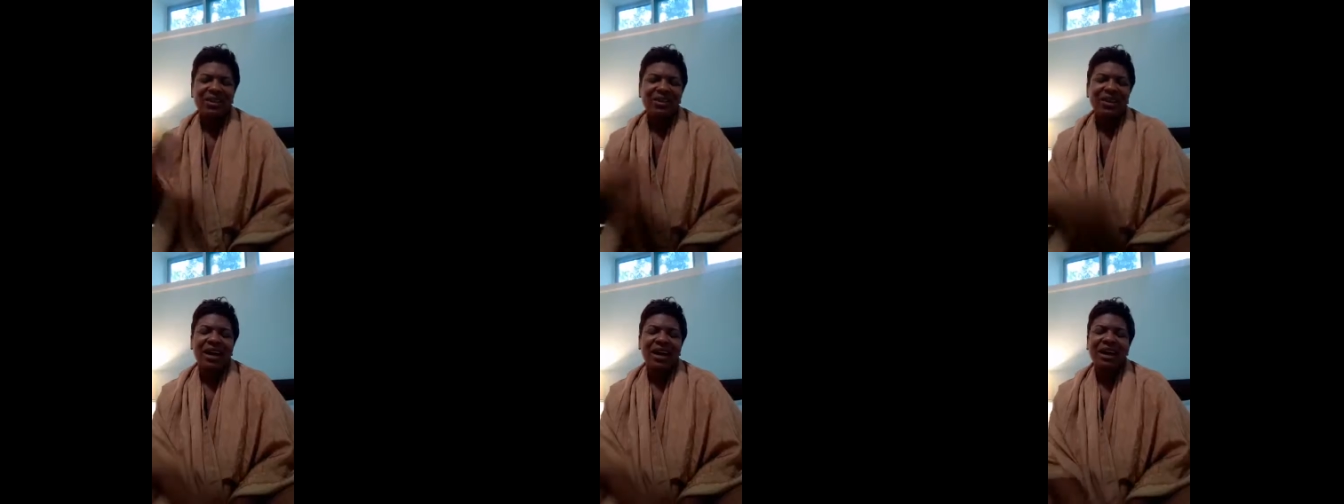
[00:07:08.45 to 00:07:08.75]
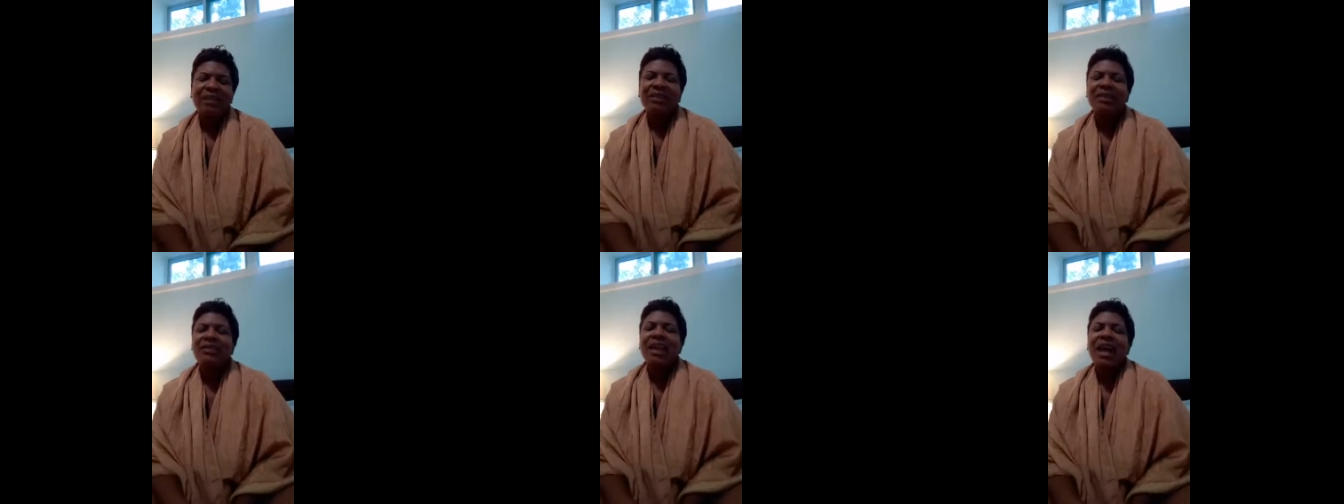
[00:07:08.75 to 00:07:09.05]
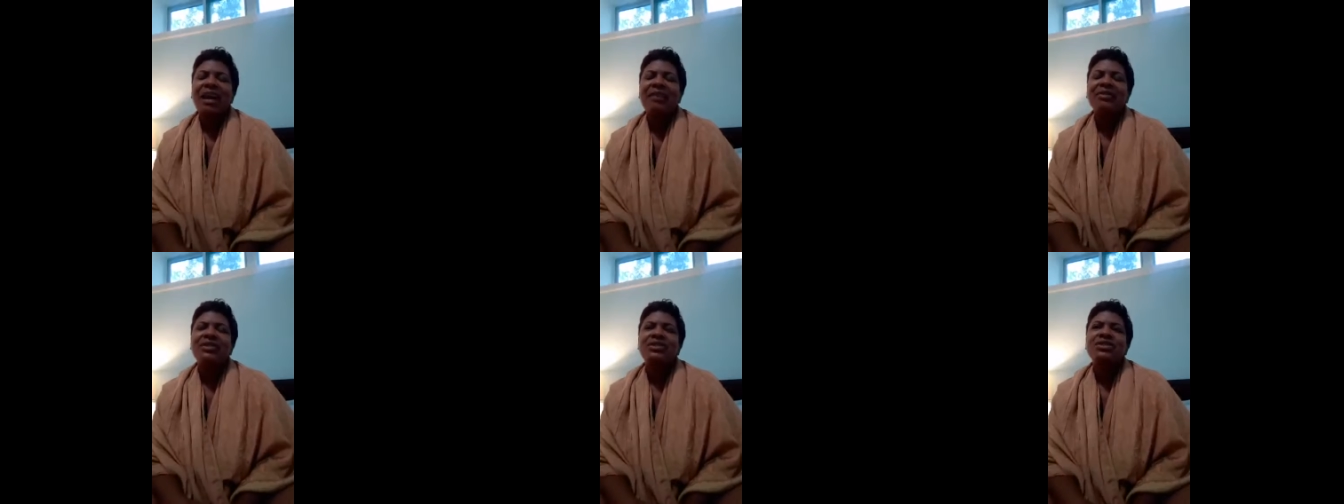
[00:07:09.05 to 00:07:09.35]
you know I don't even
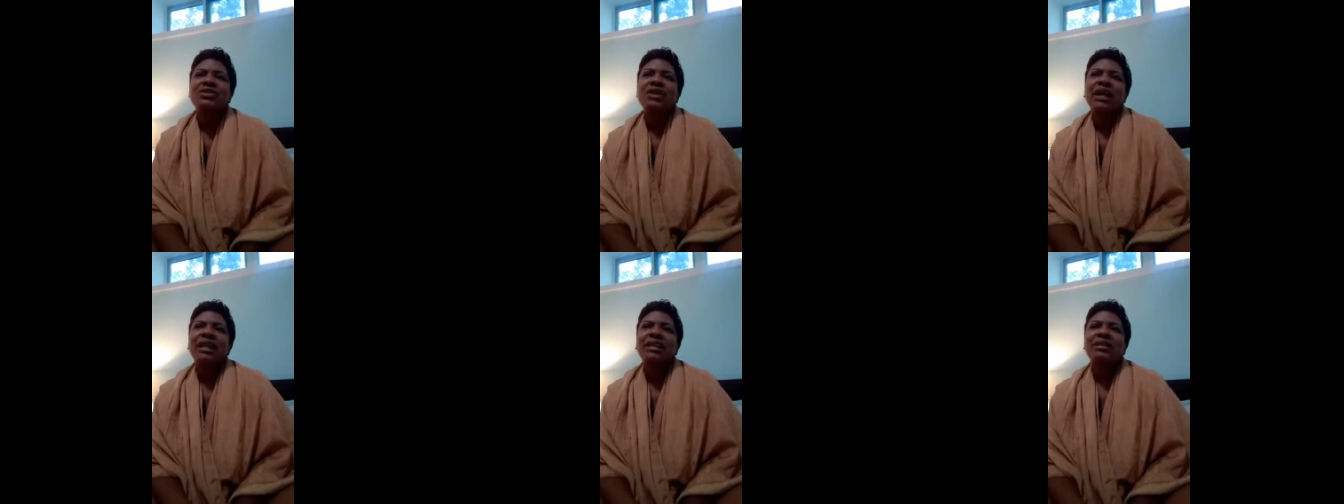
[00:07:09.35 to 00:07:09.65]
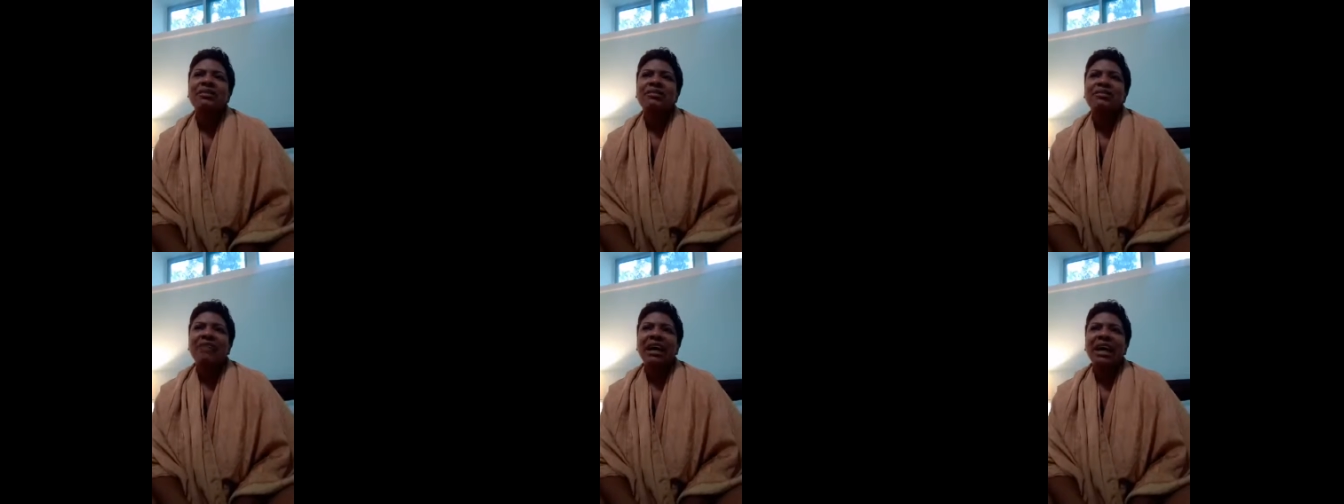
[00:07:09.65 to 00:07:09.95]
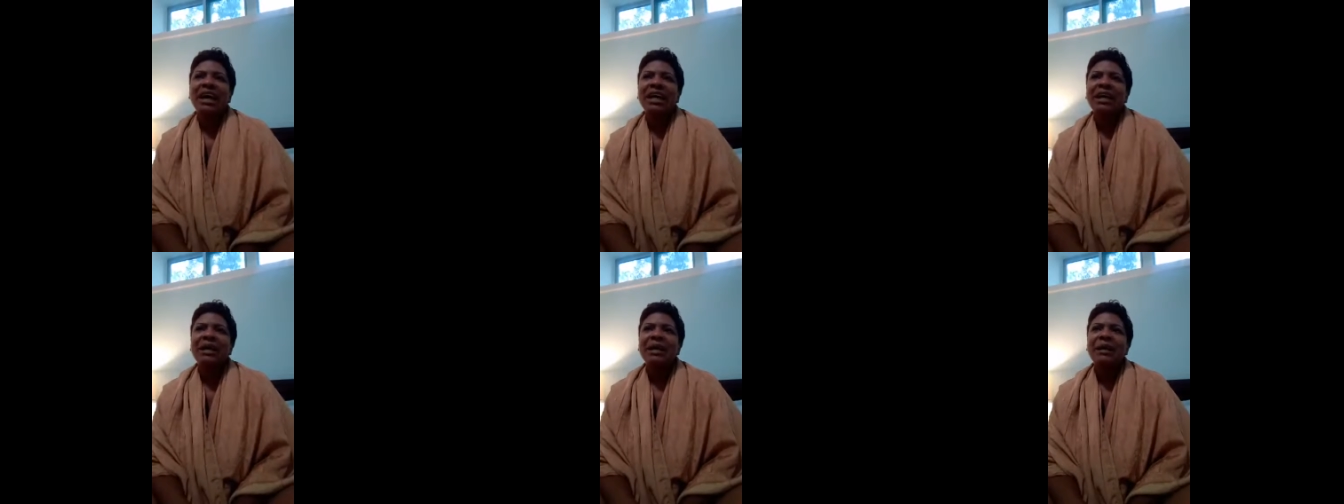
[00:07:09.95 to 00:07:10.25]
have the strength to
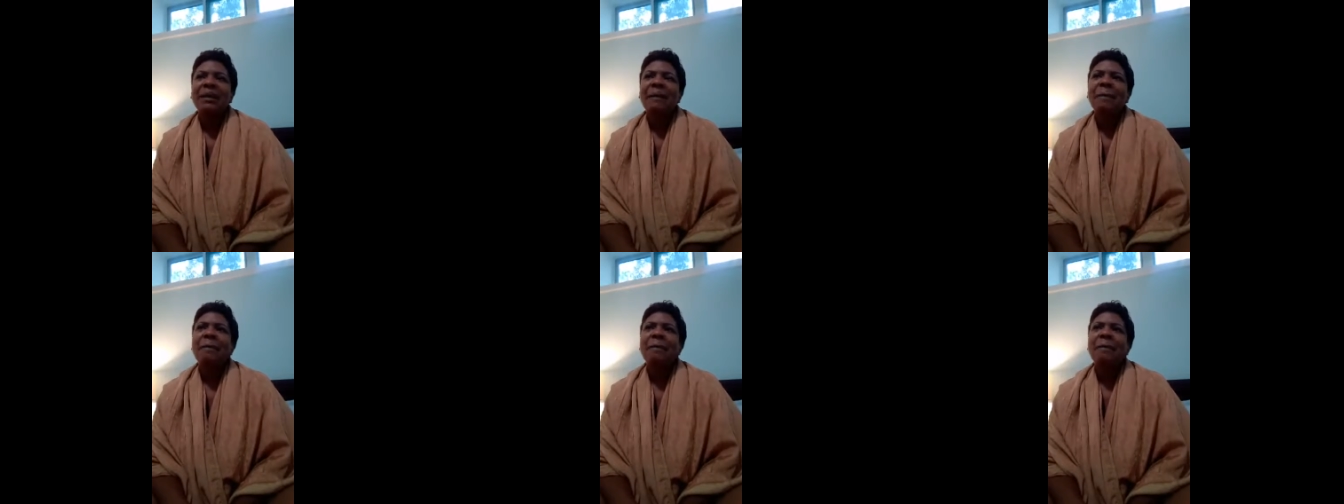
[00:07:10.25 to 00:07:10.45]
fight.